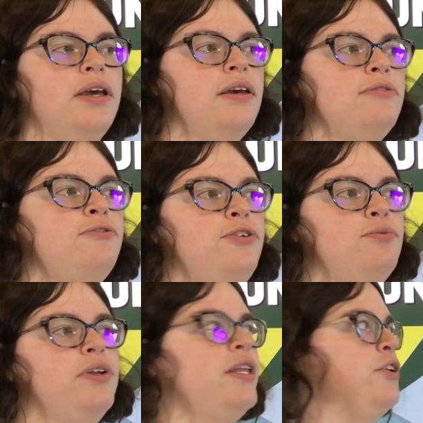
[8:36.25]
If you
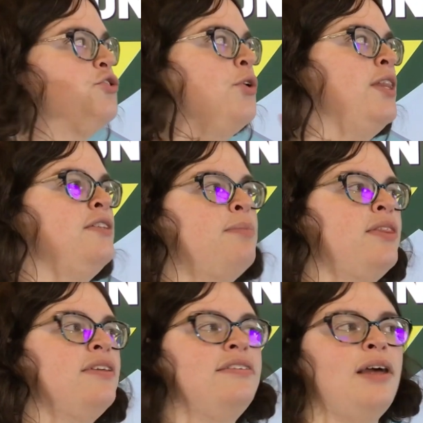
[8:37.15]
really enjoy these
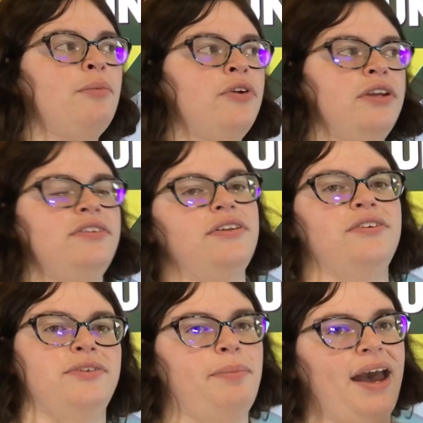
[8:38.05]
monthly summaries,
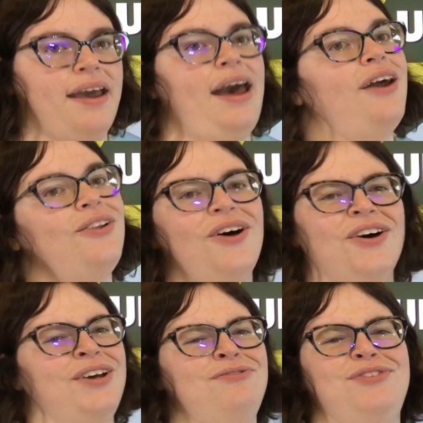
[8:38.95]
there's a back
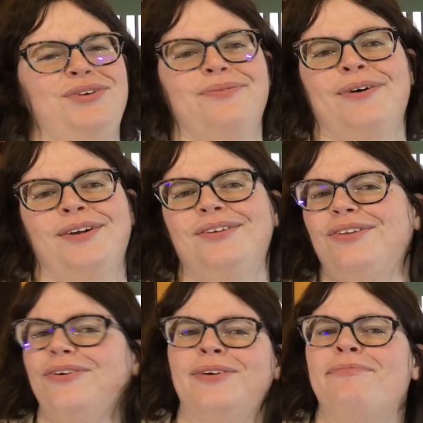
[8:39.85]
catalog if you want to
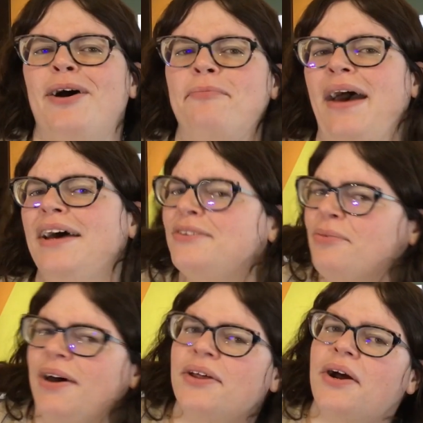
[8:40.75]
learn about
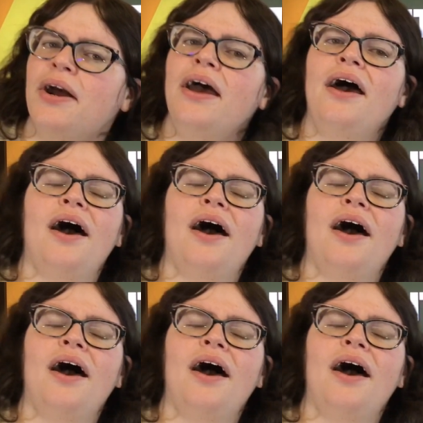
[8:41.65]
past weather,